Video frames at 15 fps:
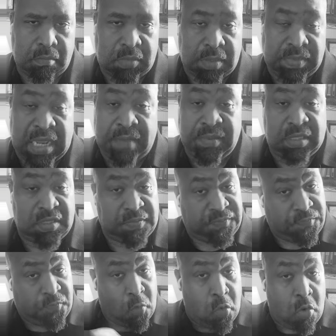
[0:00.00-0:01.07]
Sometimes it's
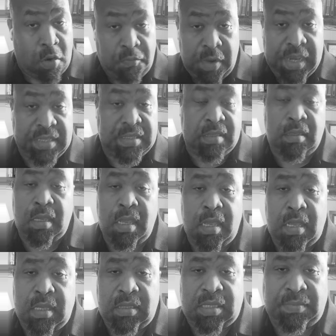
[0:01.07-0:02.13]
4 reason.
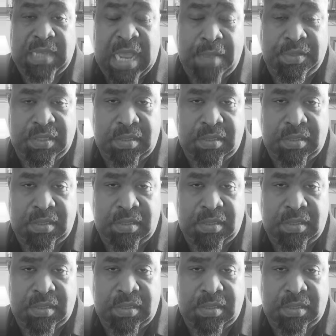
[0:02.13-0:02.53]
Sometimes